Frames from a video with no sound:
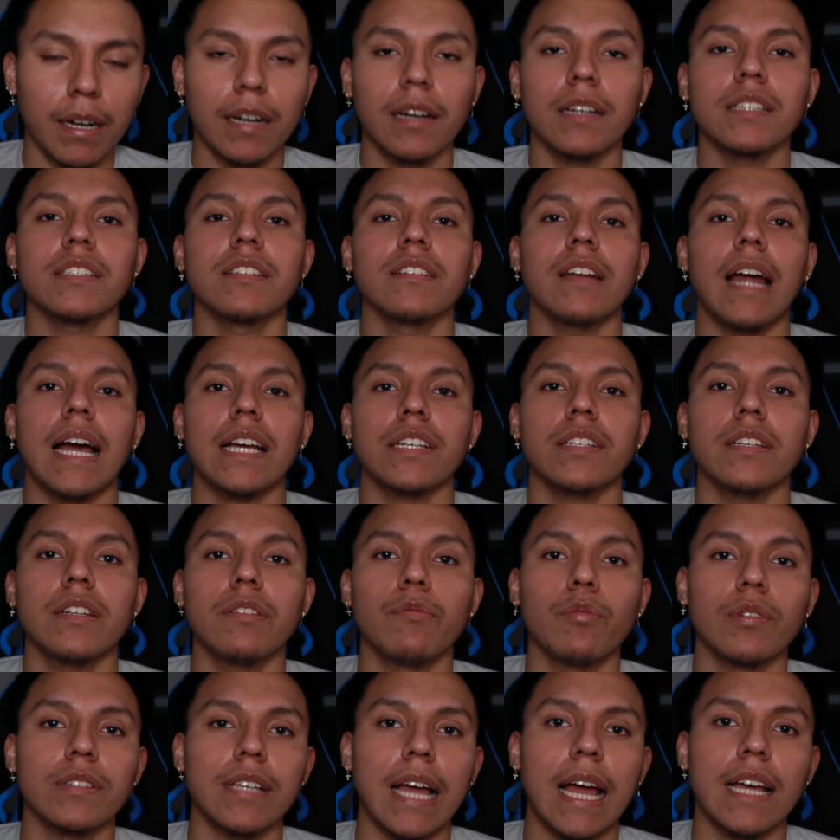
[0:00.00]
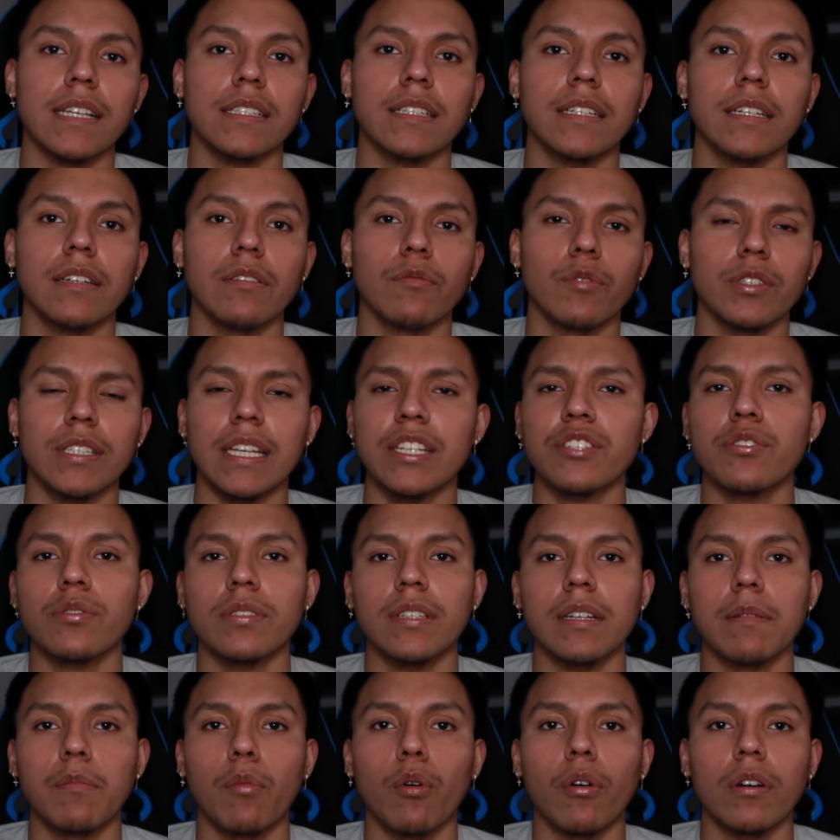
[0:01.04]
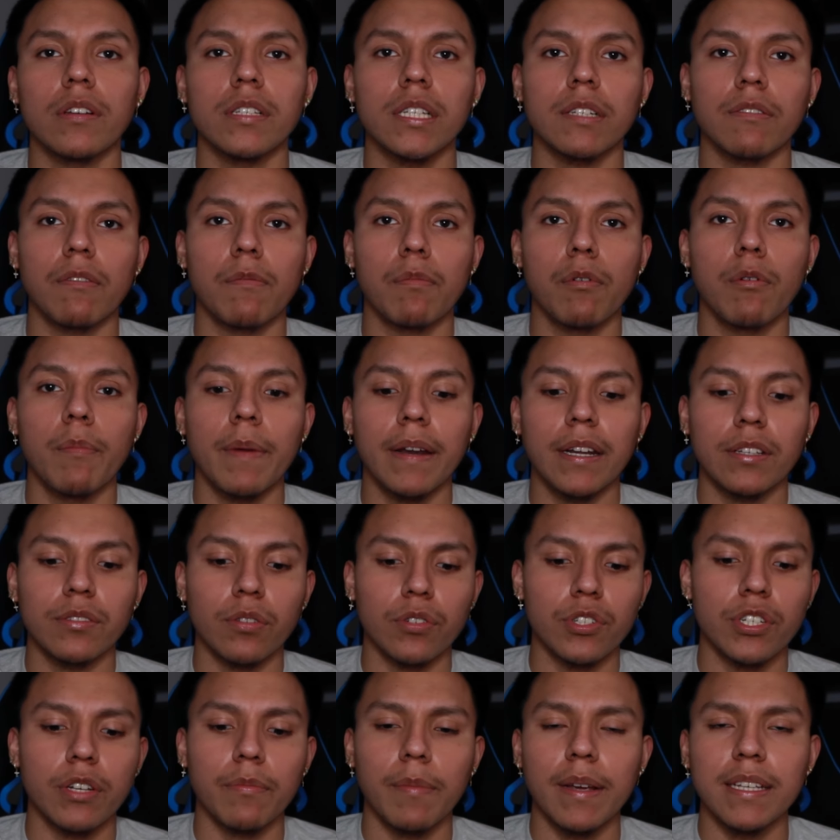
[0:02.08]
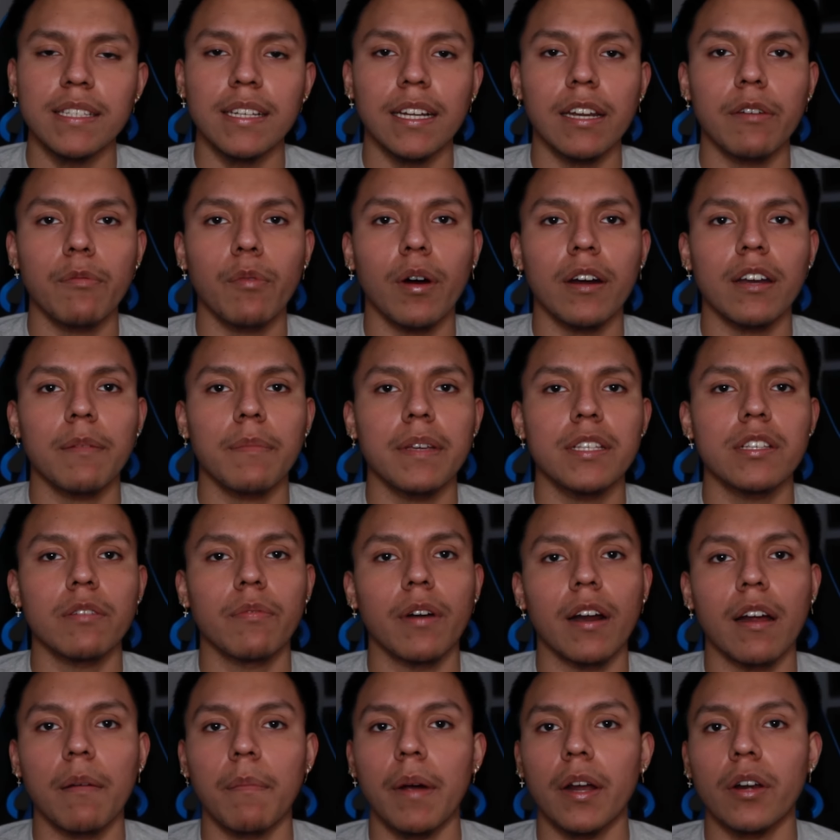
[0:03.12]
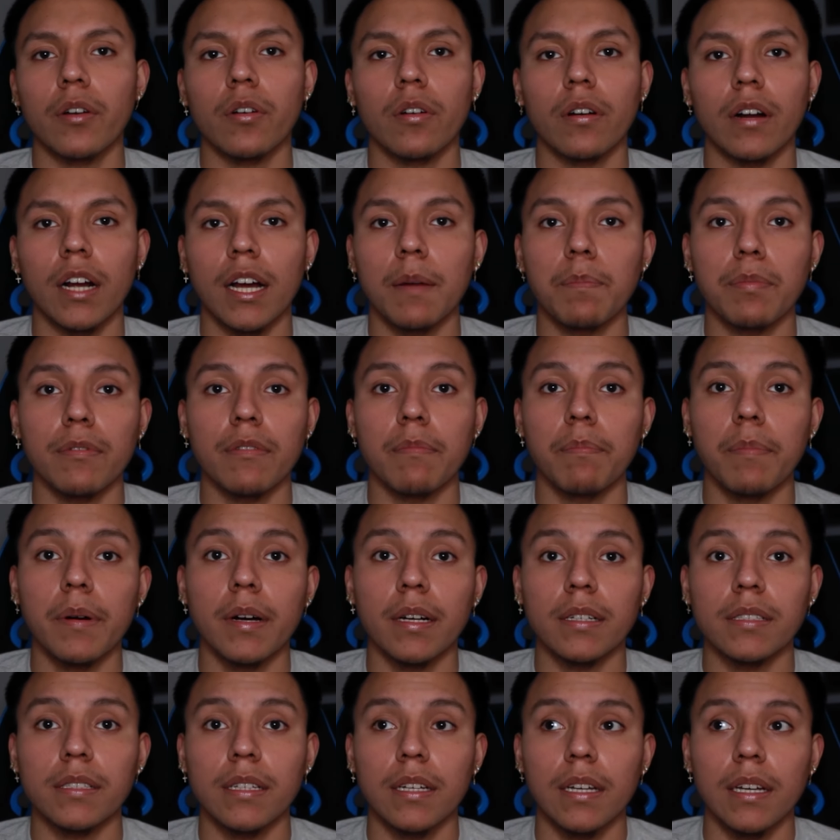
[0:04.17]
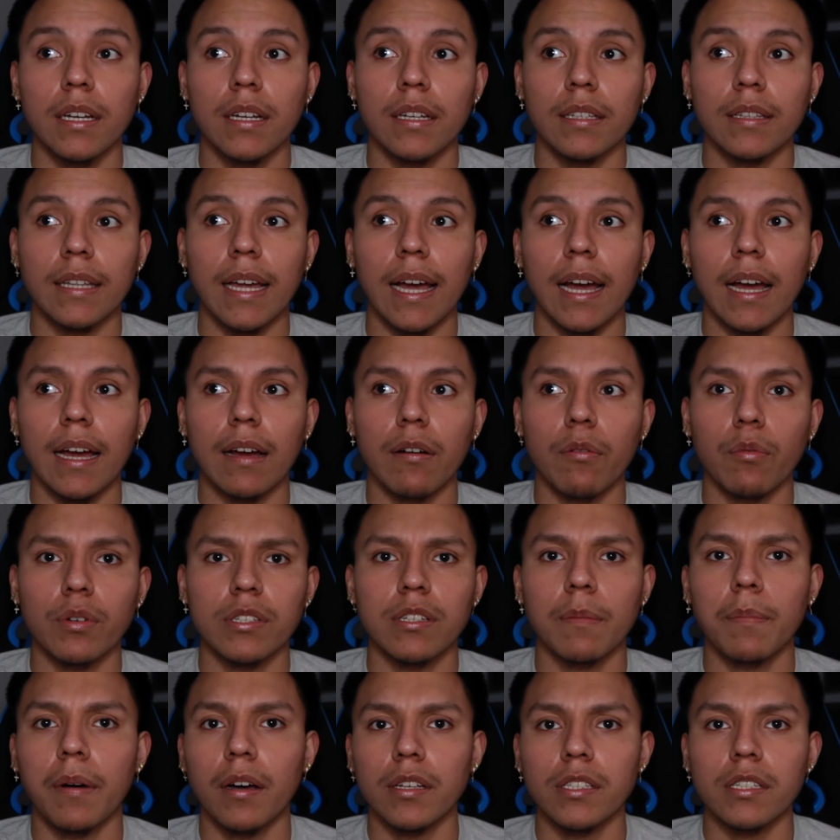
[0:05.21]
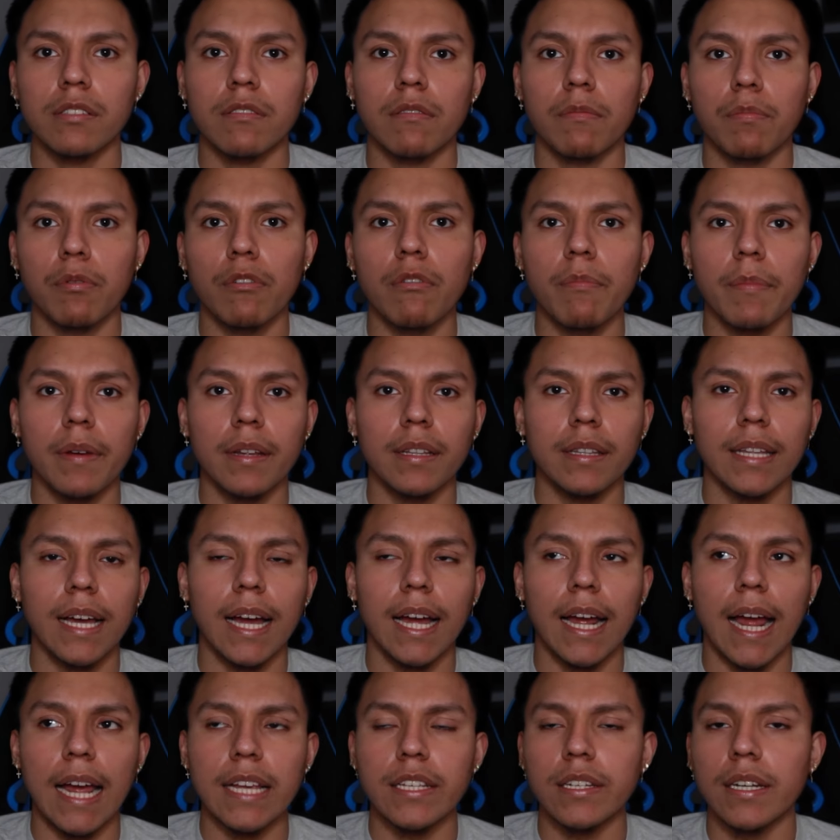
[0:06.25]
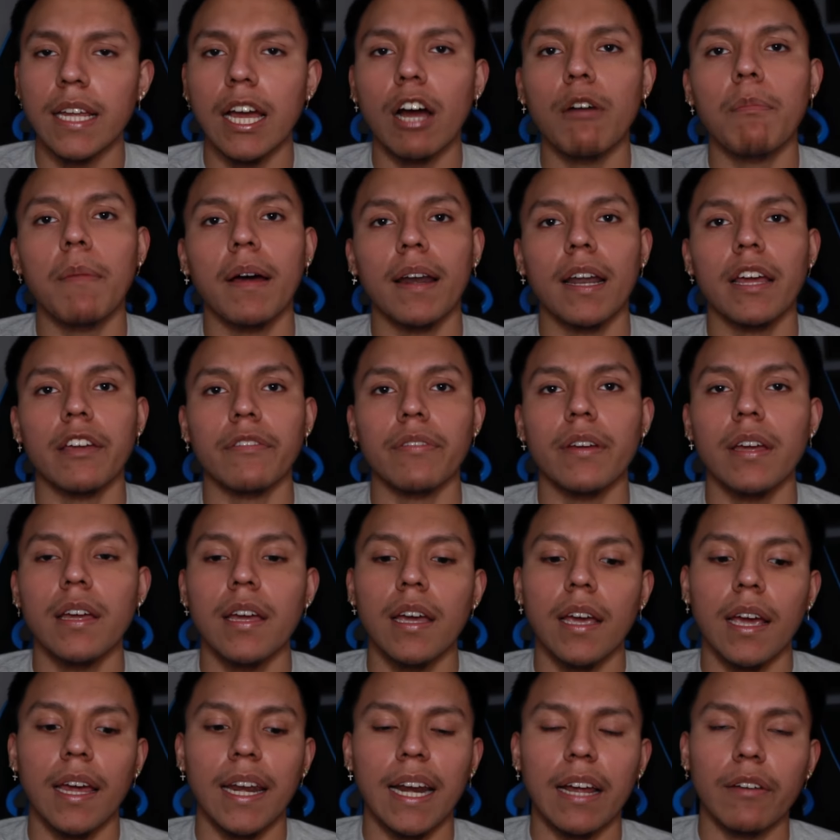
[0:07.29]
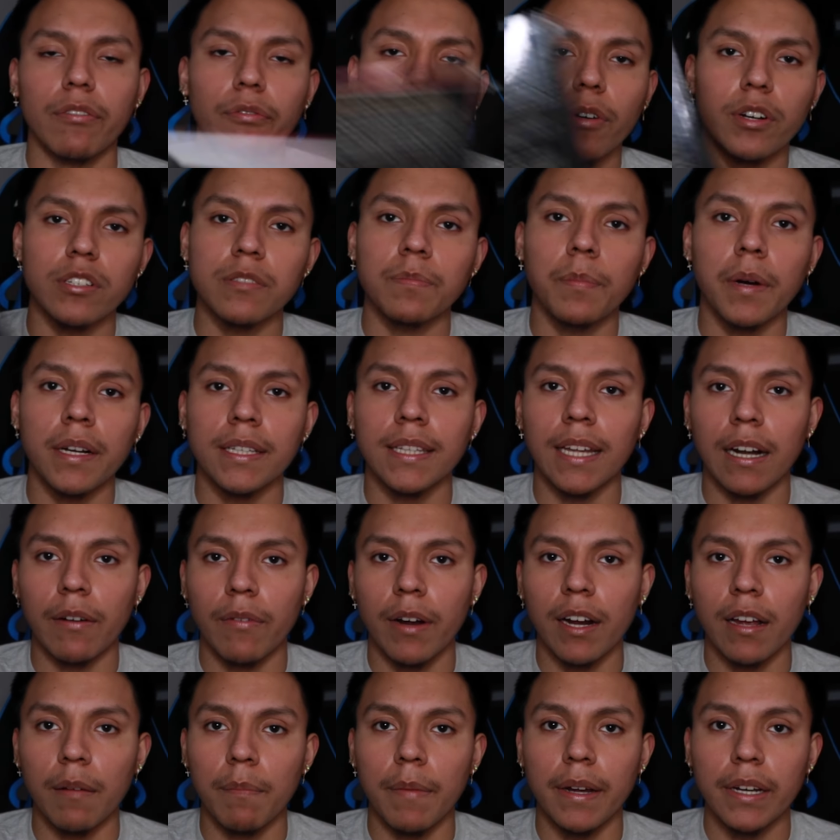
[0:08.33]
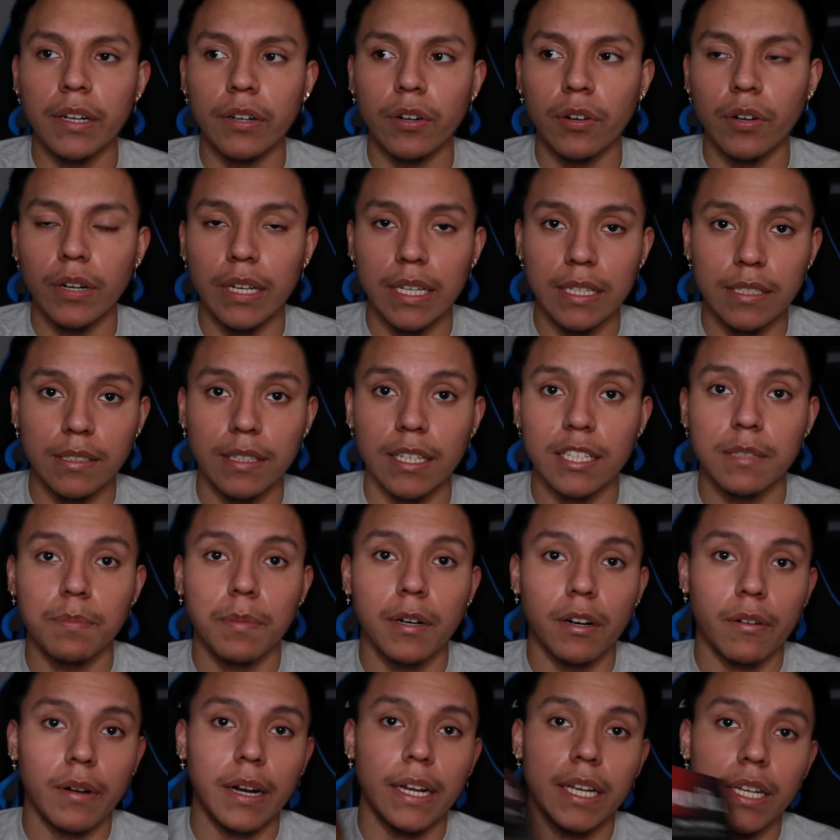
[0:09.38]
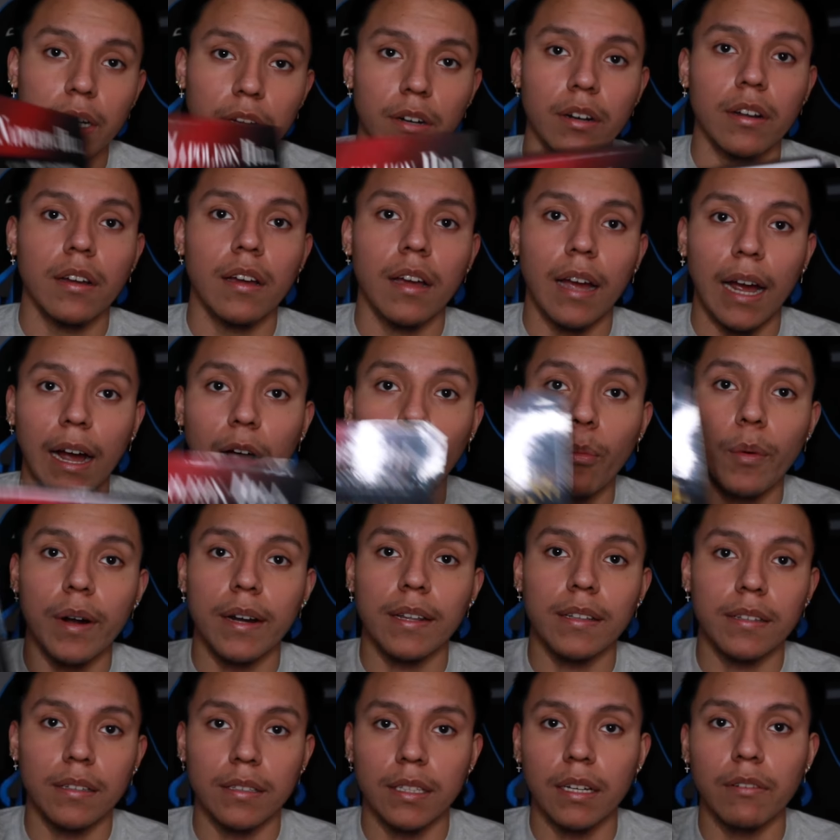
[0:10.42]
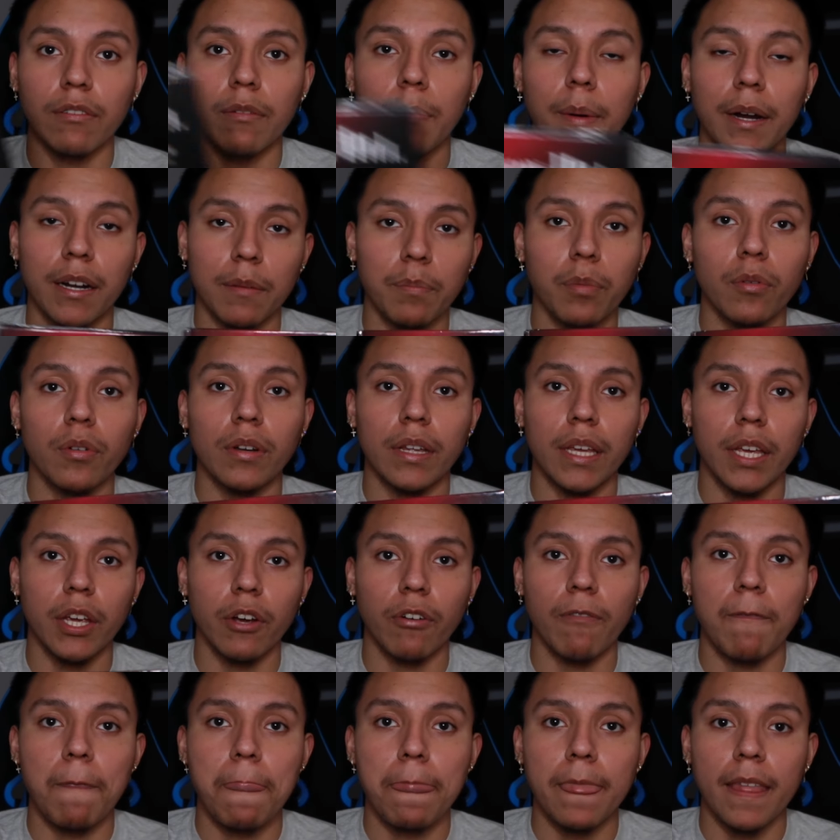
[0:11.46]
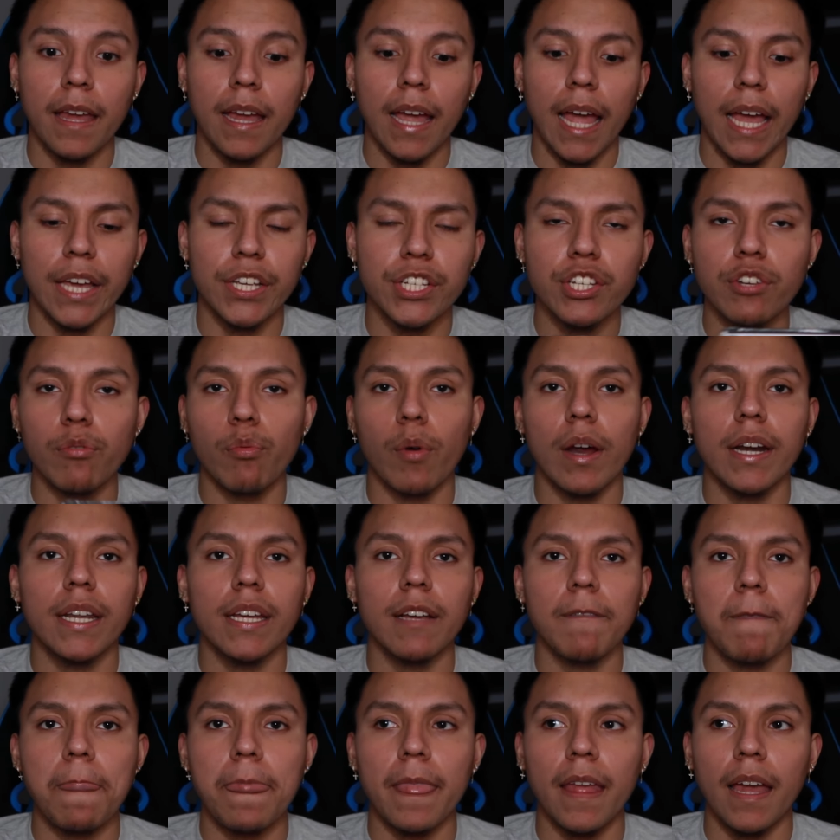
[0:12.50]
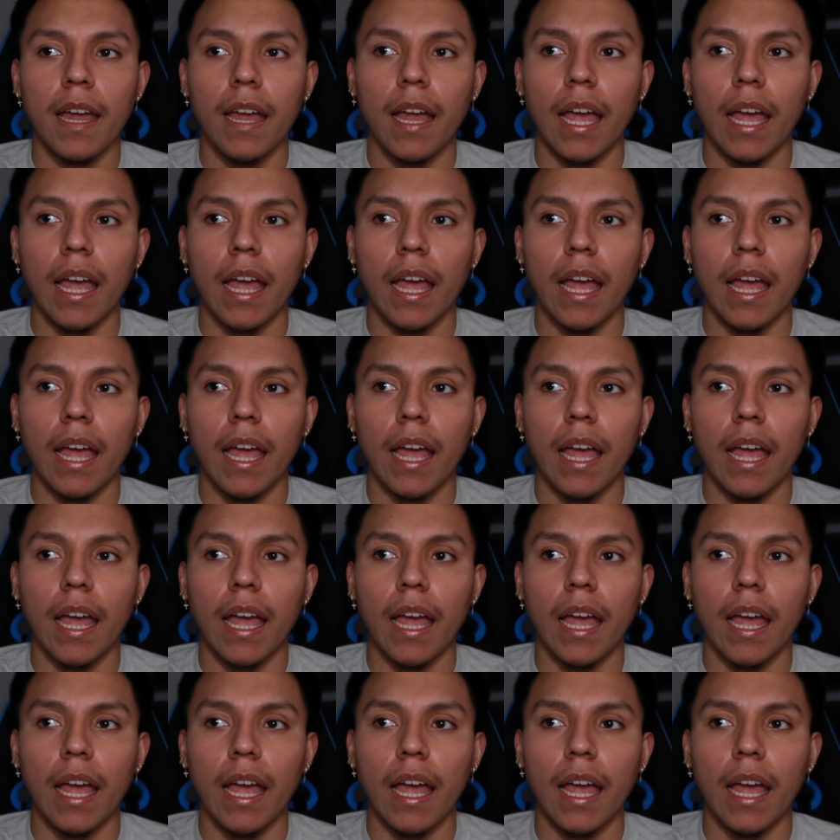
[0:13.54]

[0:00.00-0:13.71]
My cousin actually was asking, was interested more in self-improvement. And so she basically wanted me to recommend her a couple of books that was about self-improvement that actually helped my life. And the first book that I recommended her is this book right here, Outwitting the Devil by Napoleon Hill. And she read it.